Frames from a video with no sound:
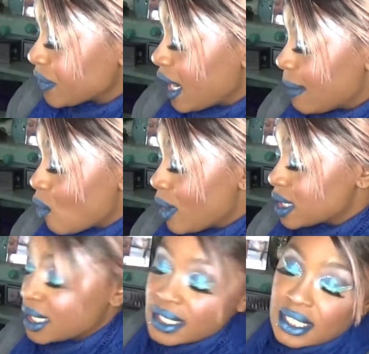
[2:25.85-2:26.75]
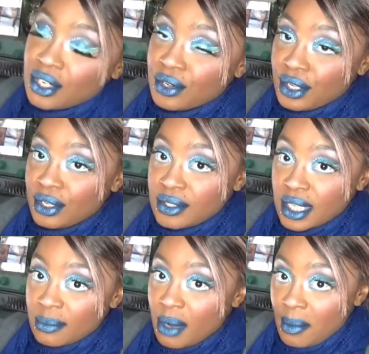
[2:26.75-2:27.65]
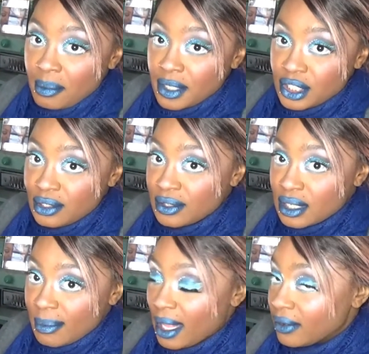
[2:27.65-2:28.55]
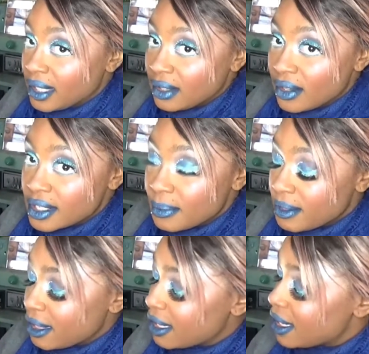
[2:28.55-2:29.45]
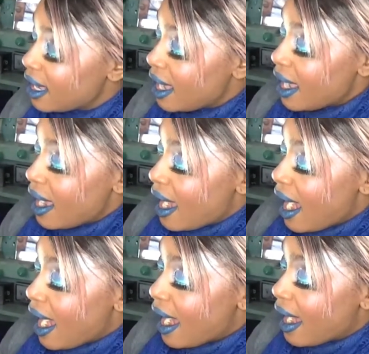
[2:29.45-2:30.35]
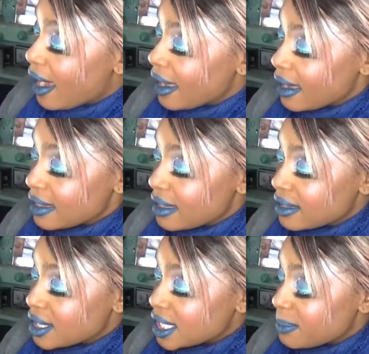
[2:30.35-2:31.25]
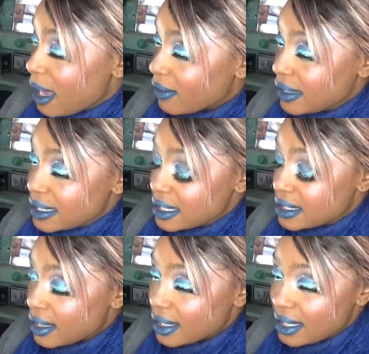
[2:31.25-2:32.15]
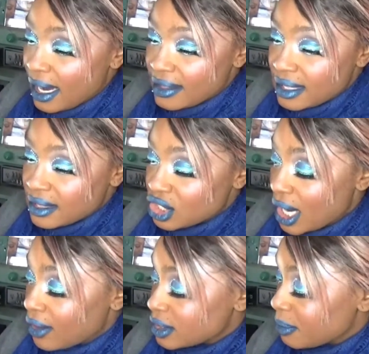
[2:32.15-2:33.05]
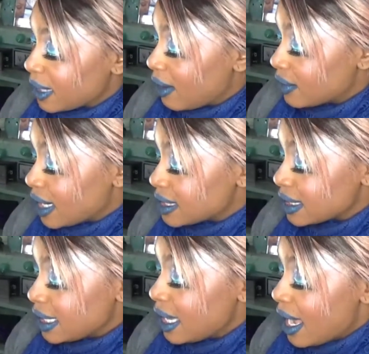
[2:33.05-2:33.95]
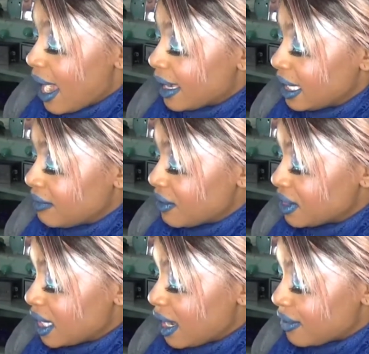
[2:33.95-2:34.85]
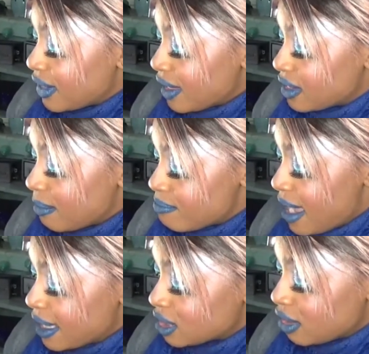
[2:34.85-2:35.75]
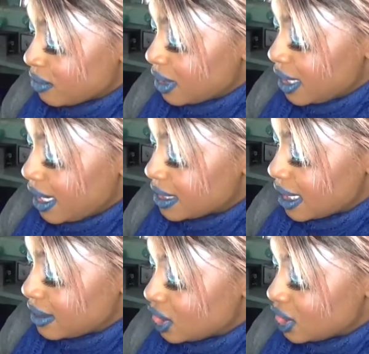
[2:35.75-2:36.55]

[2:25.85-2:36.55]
I'm going to continue to use it, probably do some holiday looks with it. I think that this palette is stunning. I think the shadows blend out nicely. I even think that the mattes are really nice, and